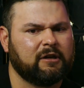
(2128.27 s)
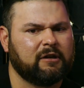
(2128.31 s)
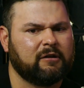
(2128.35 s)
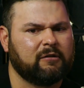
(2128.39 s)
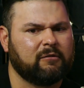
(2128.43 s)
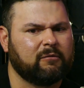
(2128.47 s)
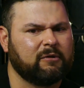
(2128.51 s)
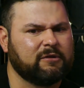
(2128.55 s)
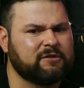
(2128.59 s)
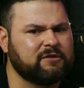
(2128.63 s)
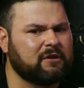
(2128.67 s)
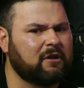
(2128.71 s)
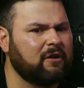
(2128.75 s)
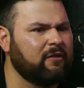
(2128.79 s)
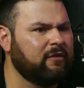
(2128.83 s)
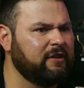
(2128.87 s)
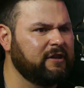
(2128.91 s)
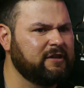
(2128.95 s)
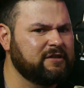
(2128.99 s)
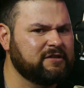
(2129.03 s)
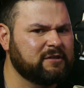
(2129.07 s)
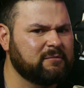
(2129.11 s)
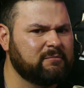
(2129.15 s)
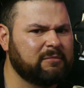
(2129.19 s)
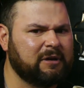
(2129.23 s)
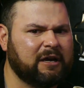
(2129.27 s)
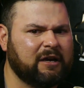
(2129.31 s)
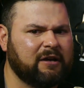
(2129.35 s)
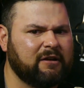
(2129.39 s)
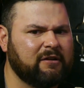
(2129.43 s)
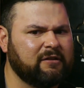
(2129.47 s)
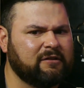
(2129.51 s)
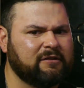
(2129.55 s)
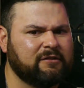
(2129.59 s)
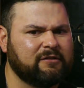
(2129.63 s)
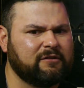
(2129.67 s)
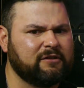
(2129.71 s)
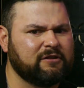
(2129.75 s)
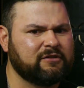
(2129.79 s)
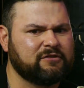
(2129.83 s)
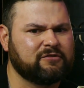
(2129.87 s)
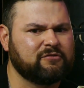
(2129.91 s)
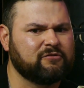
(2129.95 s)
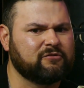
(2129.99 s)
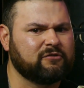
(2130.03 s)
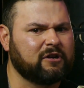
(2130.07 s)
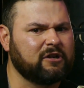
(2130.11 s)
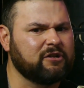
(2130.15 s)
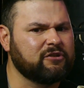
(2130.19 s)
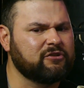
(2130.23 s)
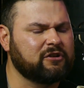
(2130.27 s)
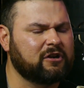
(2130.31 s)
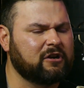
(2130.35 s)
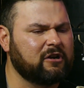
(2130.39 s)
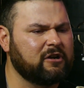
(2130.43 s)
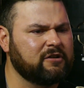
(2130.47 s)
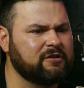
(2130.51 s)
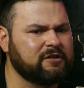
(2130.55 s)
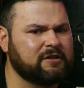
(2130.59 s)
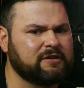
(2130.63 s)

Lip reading: what's all this about this drug charge?